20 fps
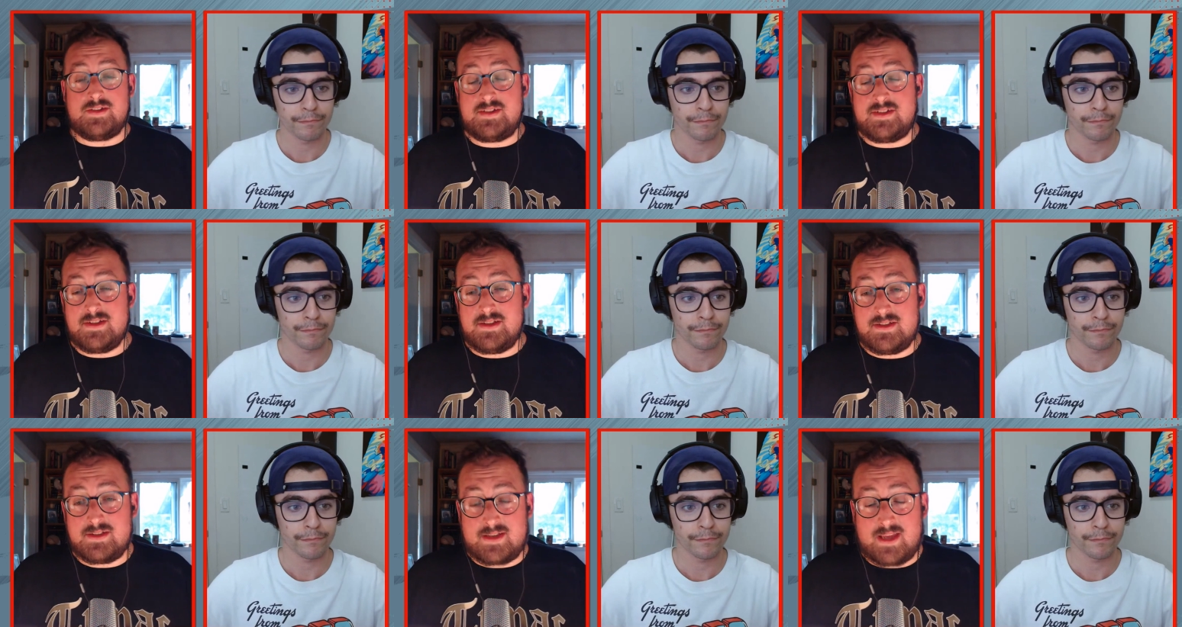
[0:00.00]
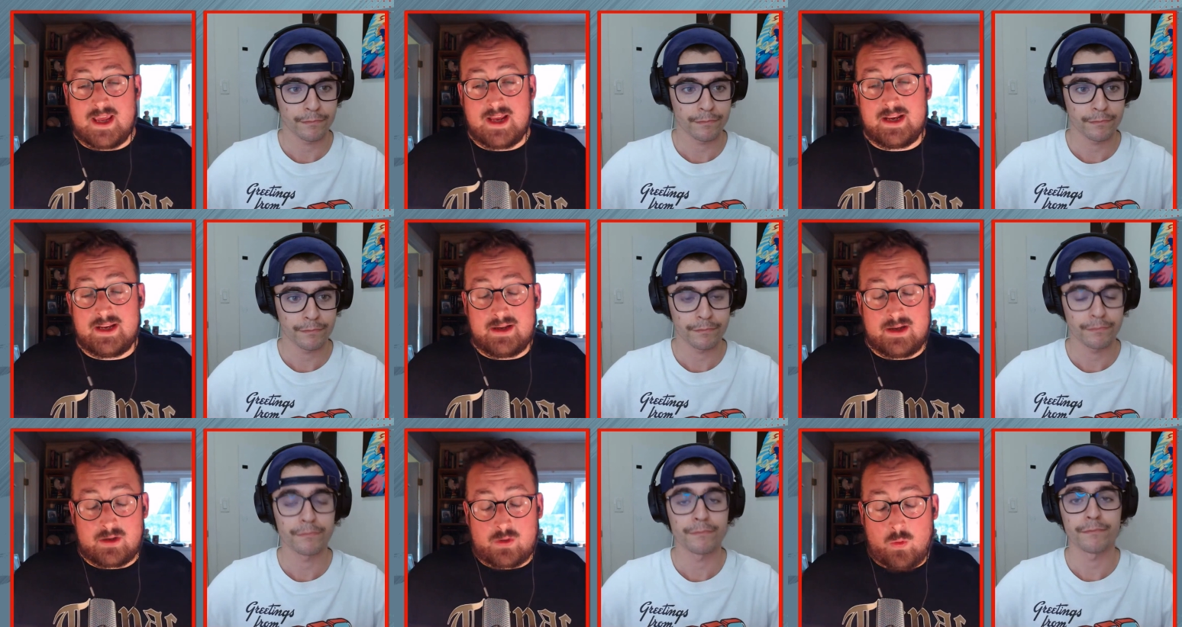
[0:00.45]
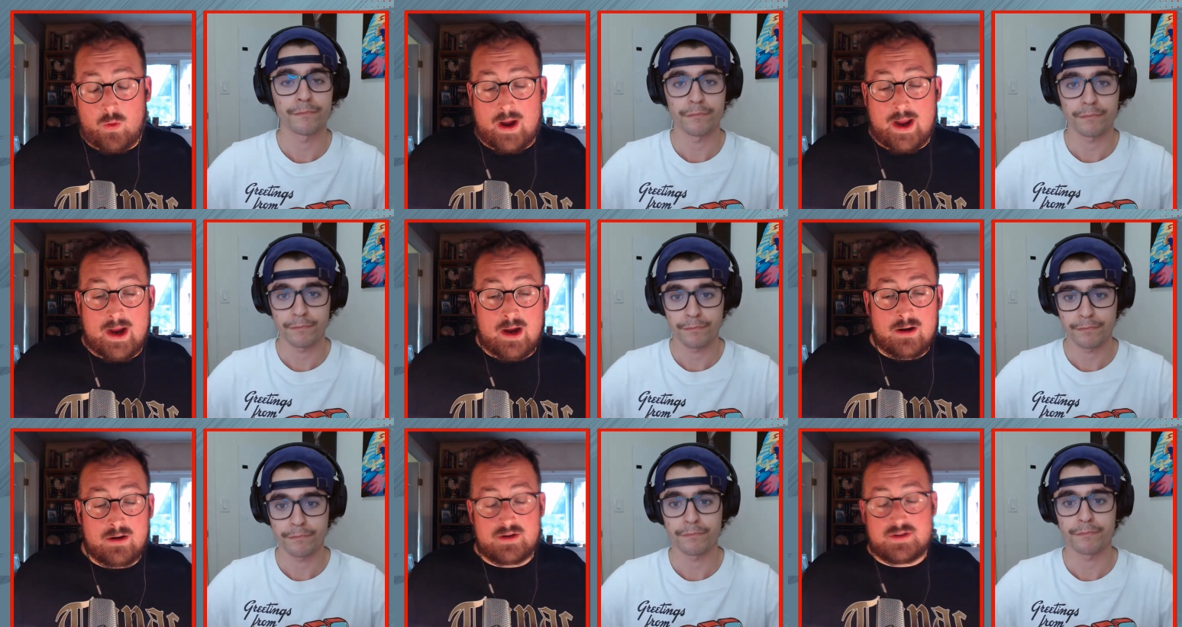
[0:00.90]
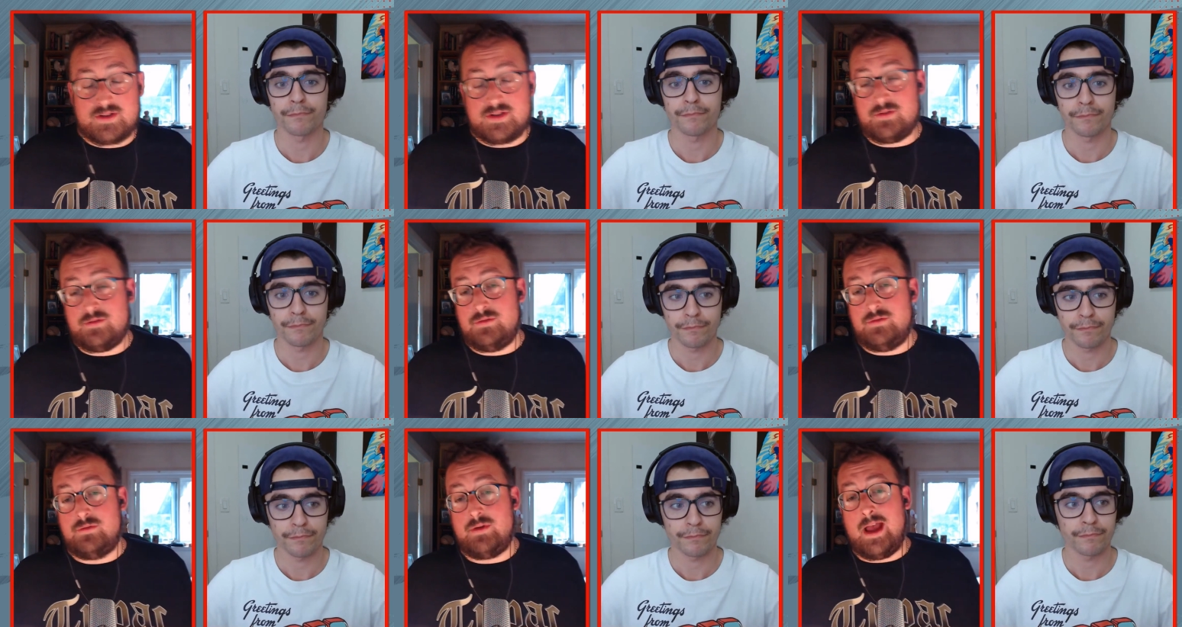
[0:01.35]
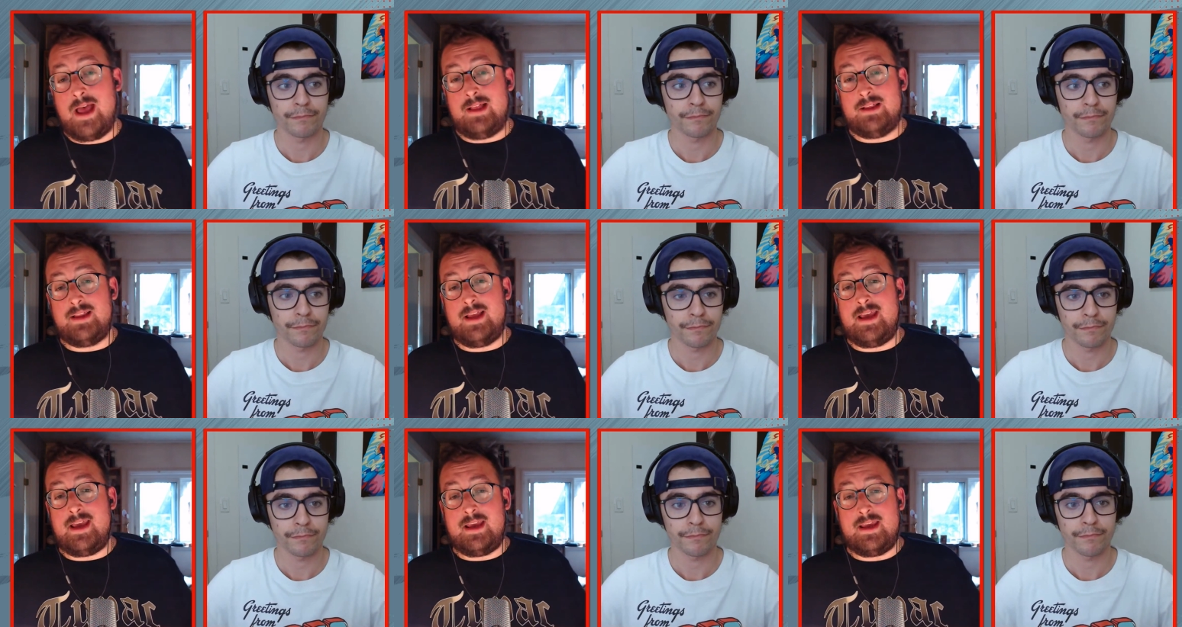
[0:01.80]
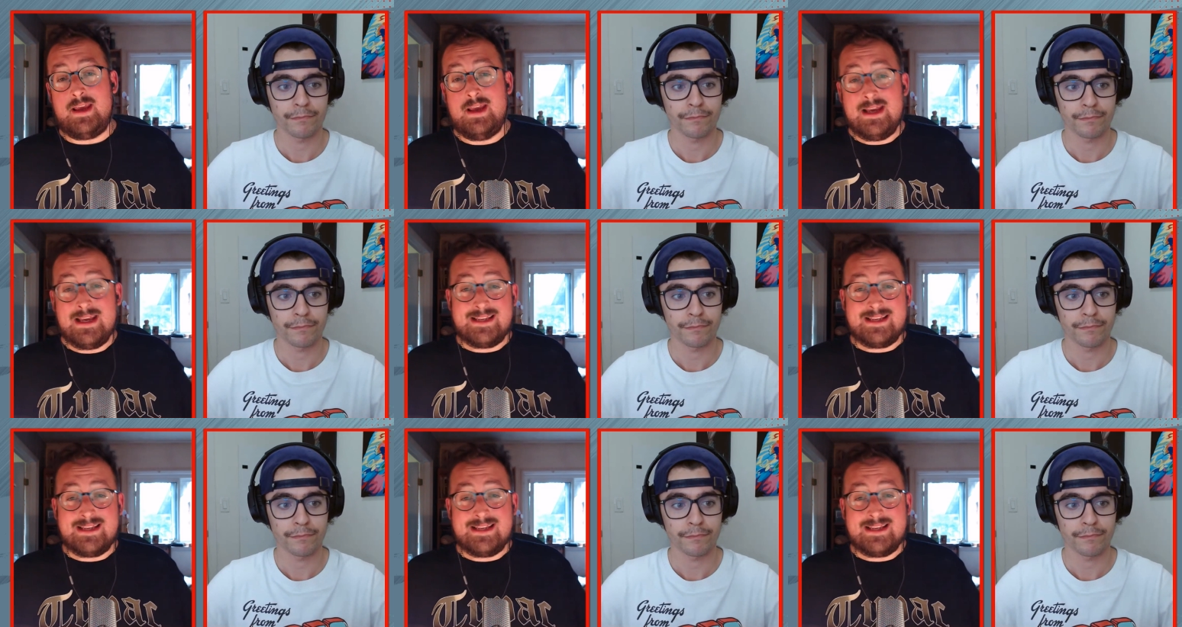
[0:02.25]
Speaker 1: since getting acquired to LA